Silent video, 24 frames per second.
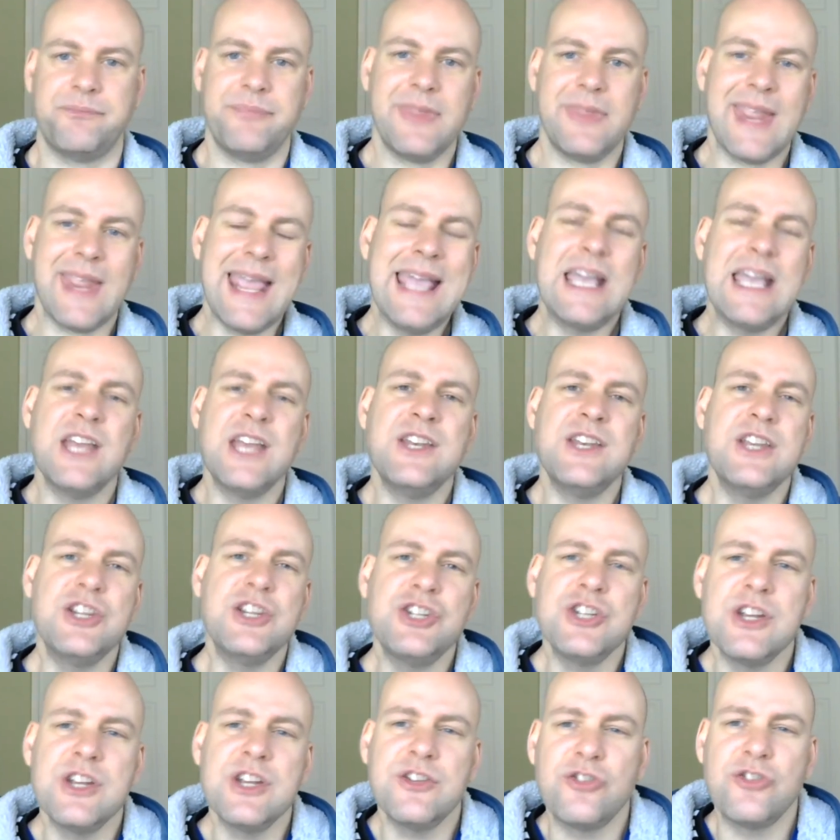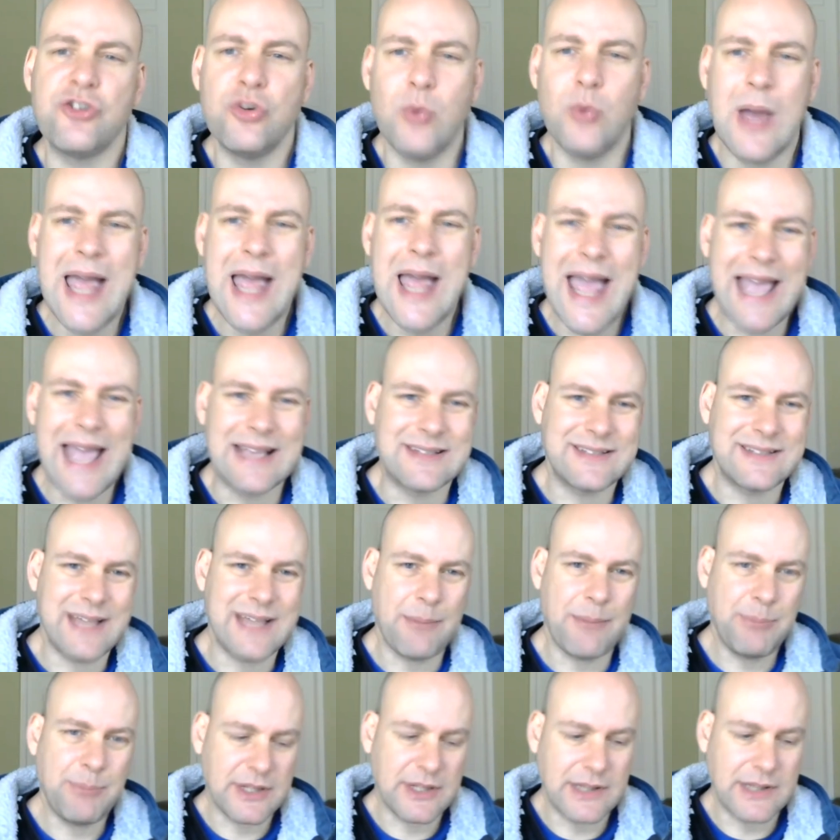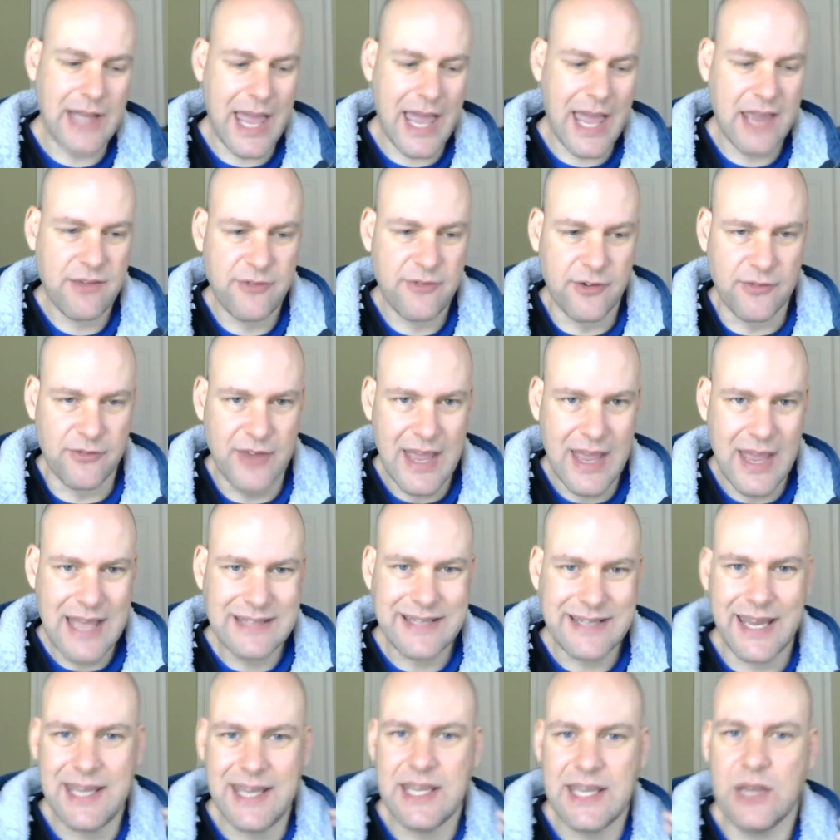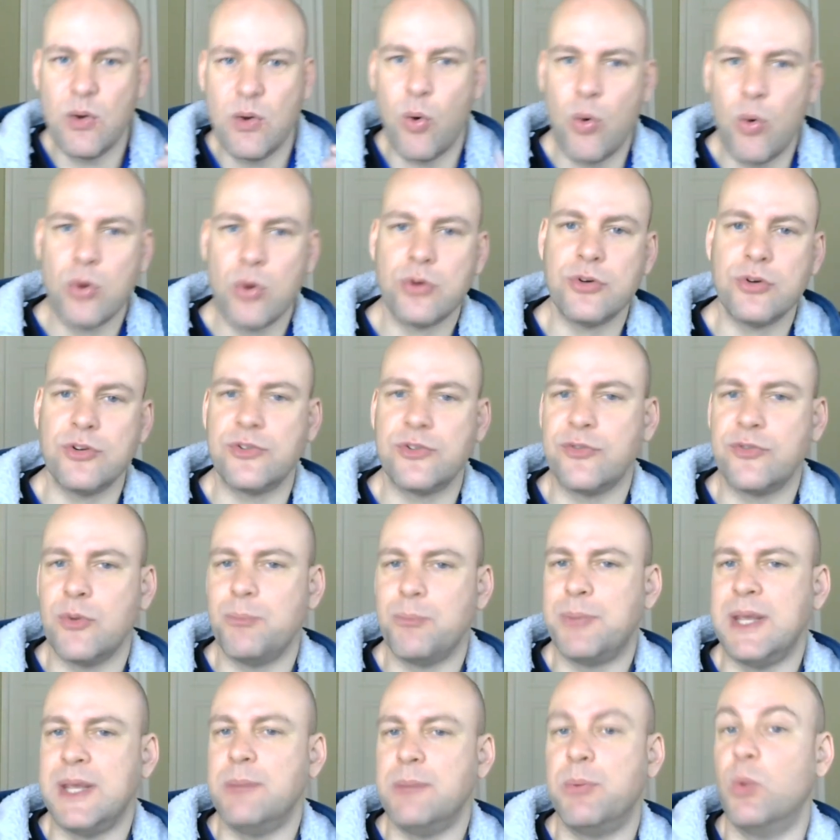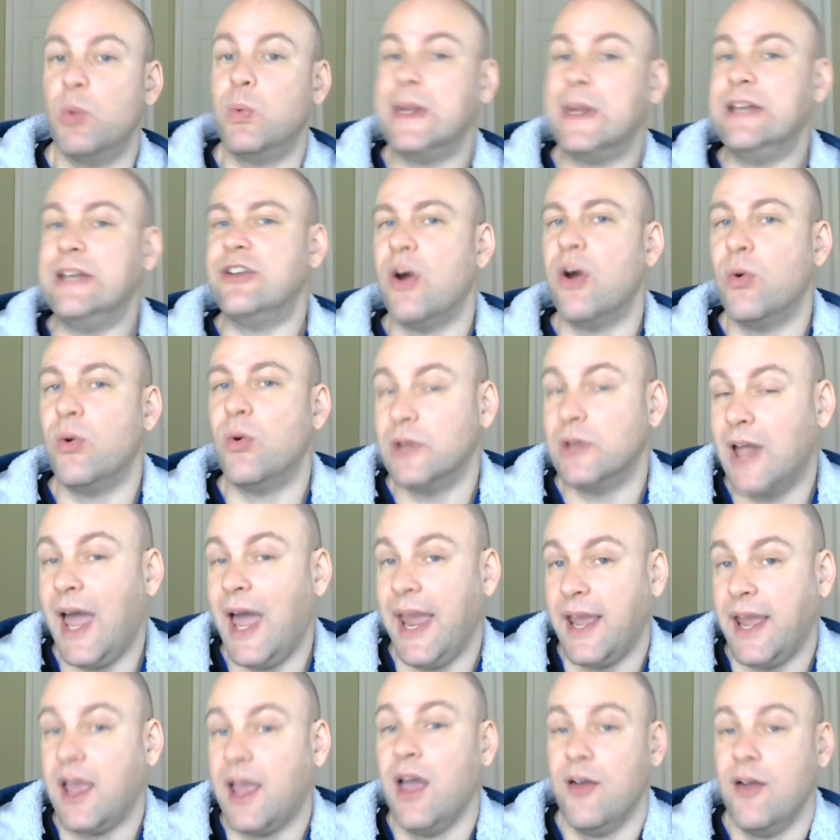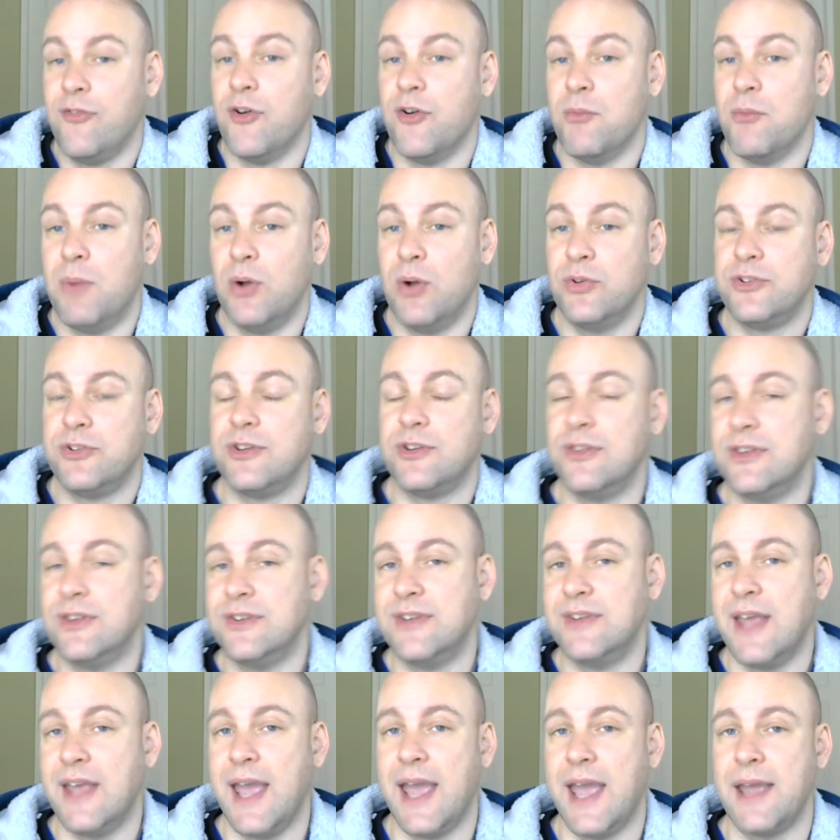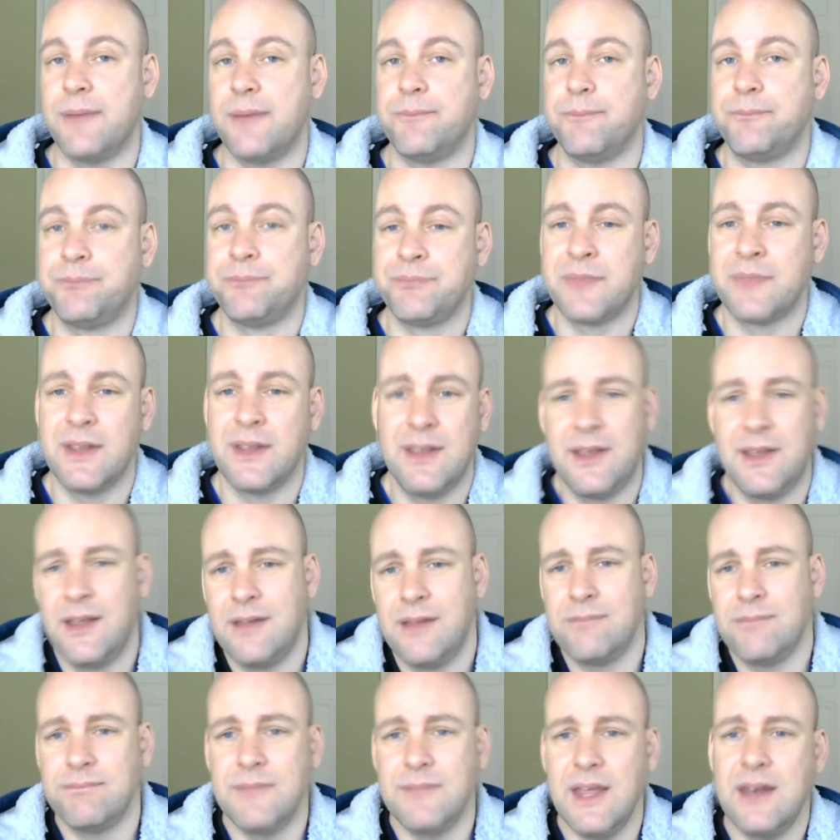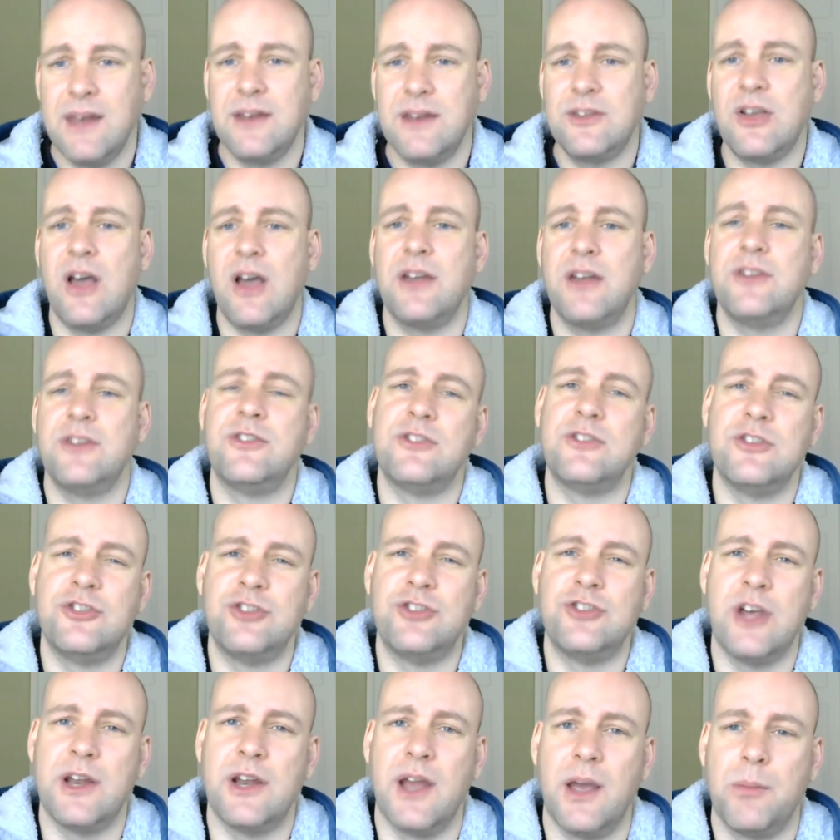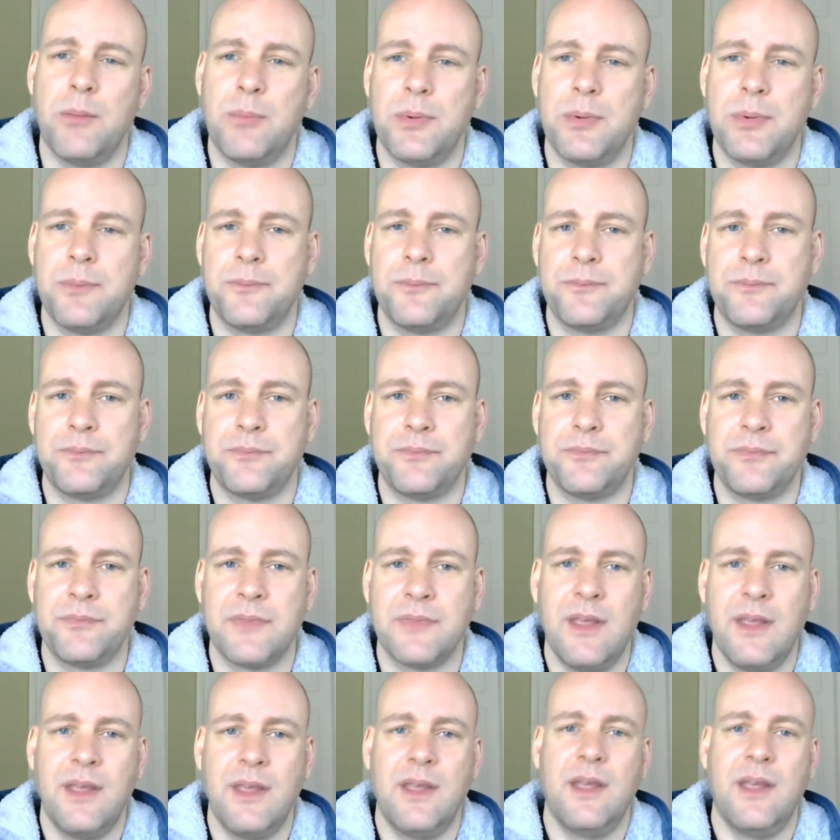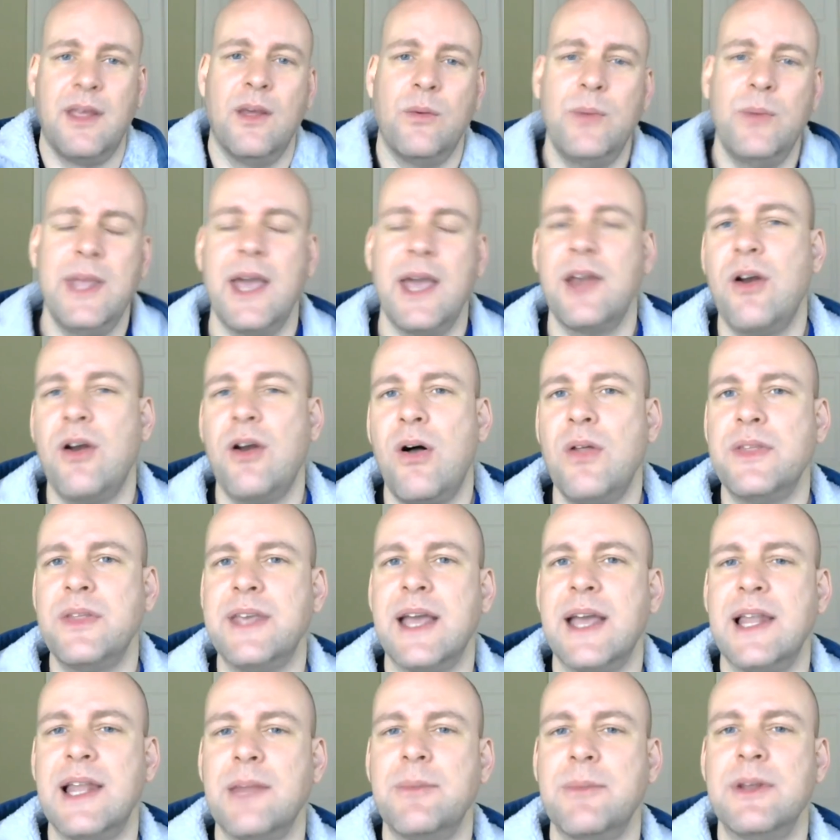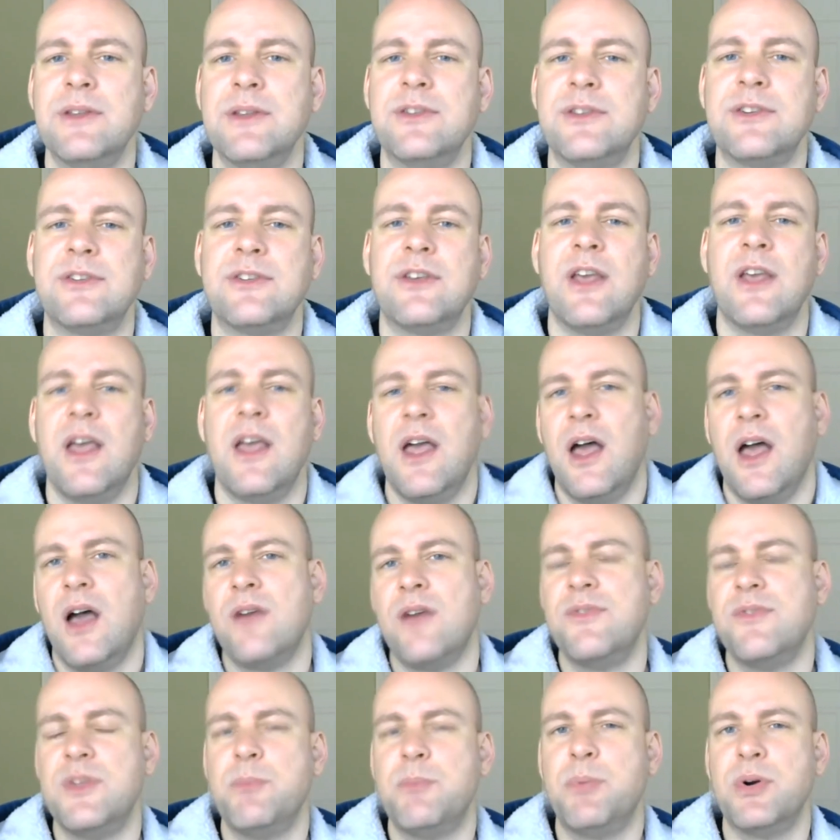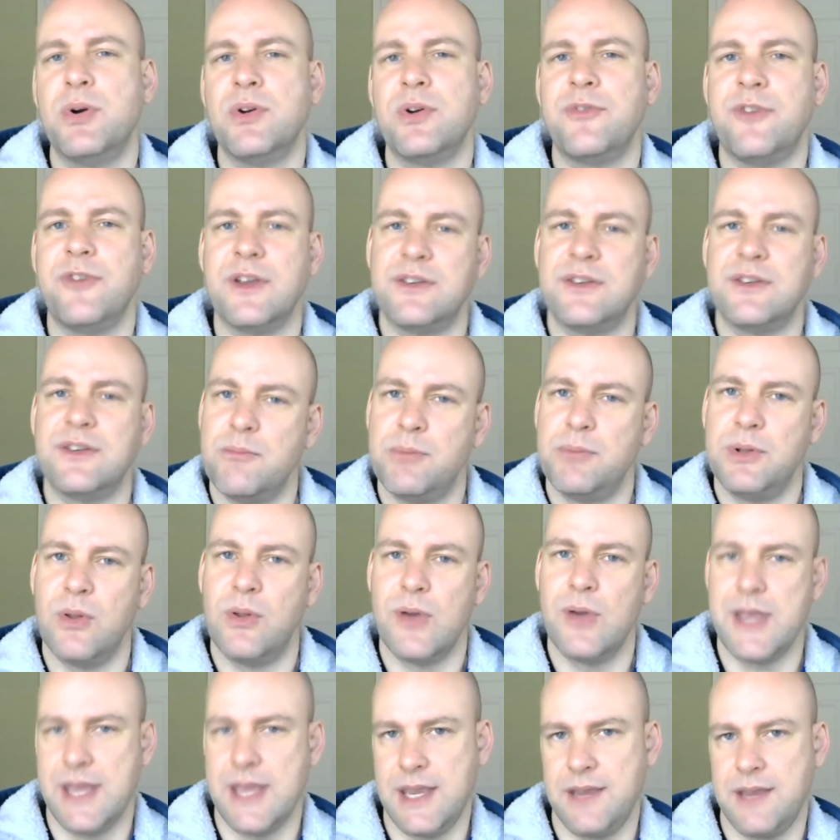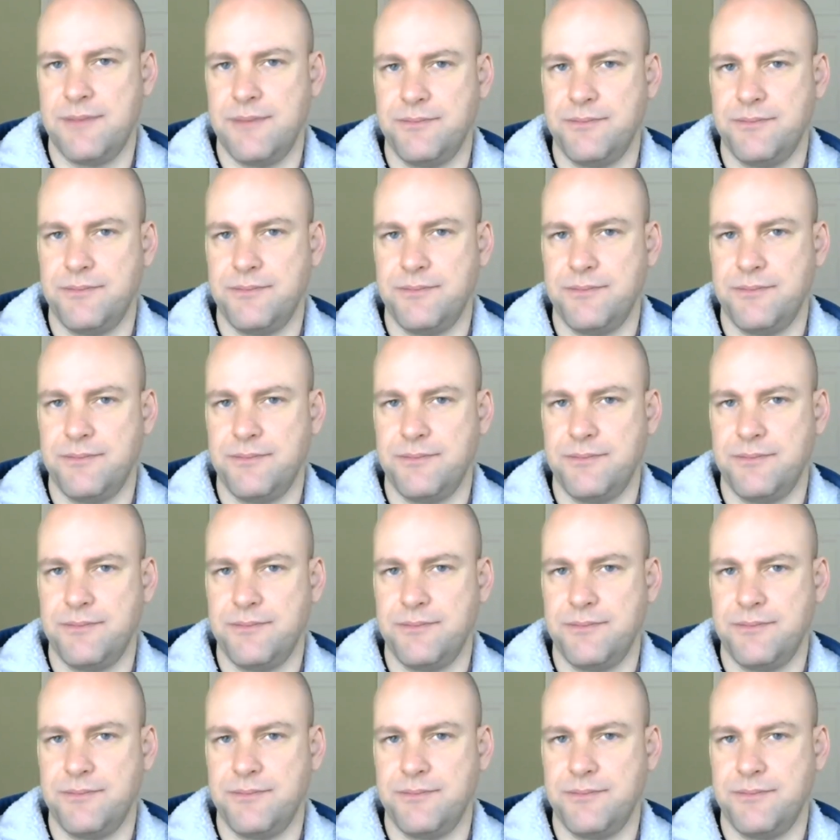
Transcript: It conditioned us to accept a life of taking orders from people we don't like for most of the day. And it taught us to shut up we had all the elements of the perfect employee.